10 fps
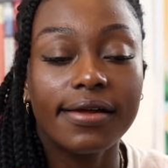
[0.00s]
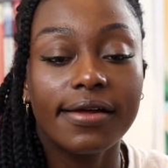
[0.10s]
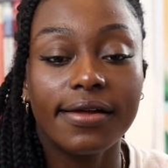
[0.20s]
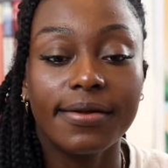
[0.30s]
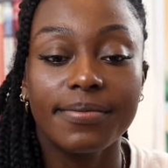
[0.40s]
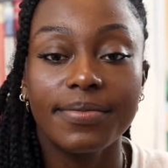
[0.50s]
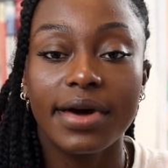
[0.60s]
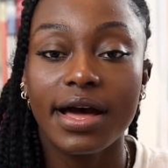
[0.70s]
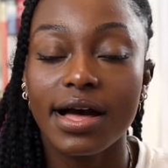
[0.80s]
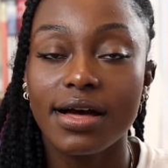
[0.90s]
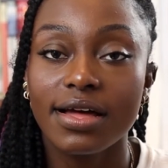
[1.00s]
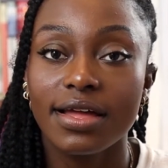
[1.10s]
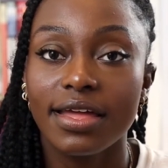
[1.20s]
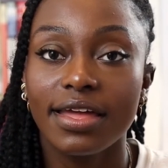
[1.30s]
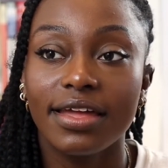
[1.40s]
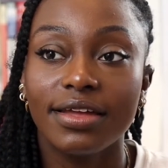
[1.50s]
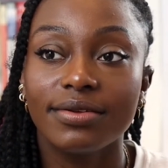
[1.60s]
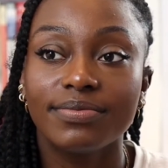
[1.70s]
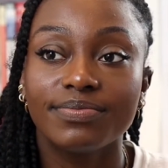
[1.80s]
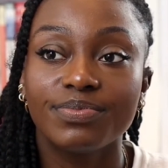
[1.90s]
Um,
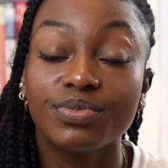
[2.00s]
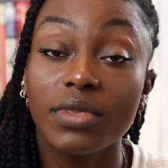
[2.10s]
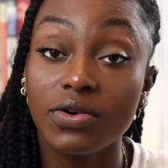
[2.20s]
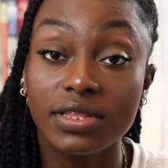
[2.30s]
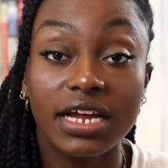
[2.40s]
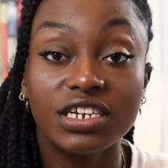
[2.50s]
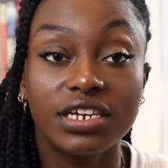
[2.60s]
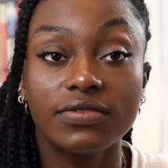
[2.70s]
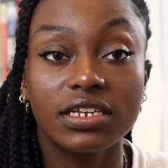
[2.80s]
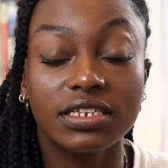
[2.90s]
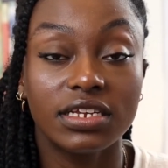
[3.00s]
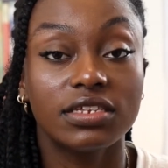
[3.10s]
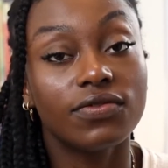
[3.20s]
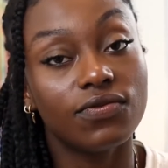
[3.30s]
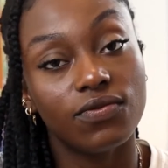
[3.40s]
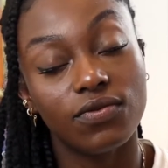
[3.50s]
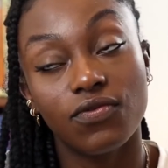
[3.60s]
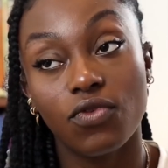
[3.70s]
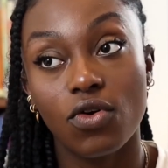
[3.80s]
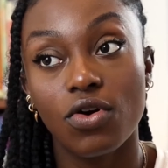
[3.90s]
I our night shifts consist of
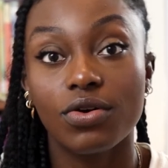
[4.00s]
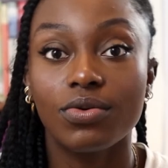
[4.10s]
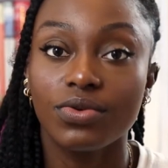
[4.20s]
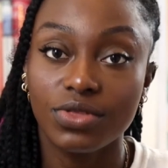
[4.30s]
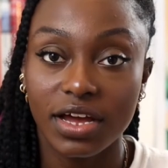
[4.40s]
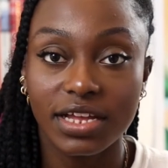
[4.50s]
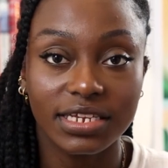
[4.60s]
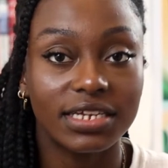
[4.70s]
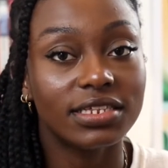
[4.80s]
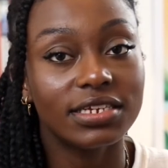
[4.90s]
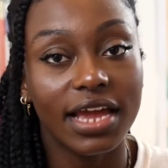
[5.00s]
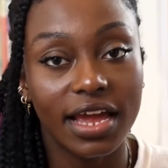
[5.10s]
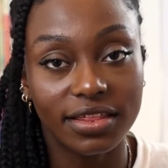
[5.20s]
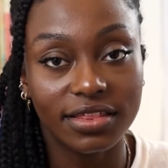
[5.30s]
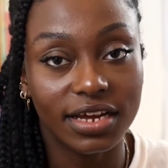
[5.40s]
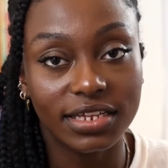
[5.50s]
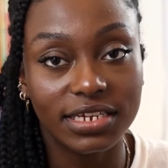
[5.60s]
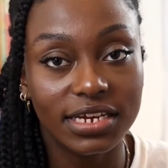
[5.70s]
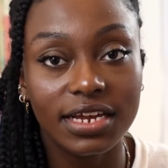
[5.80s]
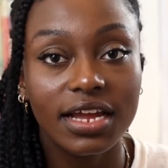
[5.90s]
four thirty to eight
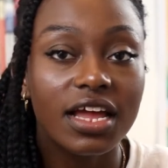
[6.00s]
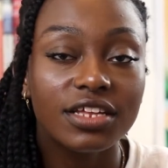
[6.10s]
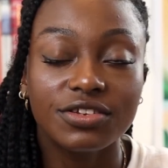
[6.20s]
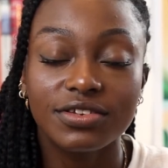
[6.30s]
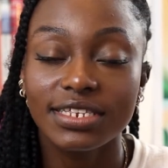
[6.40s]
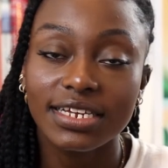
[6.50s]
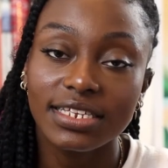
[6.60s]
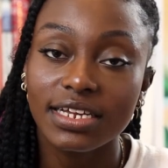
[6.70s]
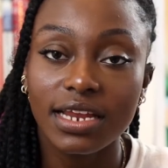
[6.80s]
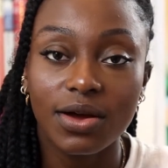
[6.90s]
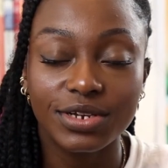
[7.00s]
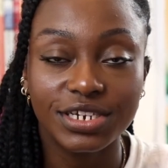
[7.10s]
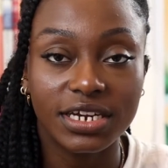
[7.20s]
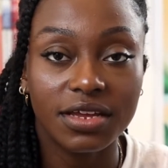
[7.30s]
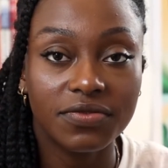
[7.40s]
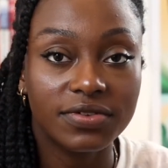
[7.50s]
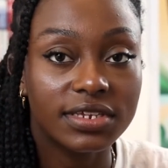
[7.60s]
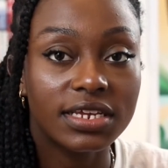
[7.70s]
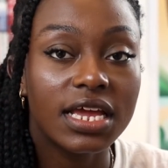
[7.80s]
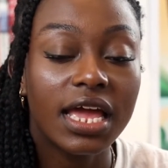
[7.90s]
thirty, so sixteen hour shifts,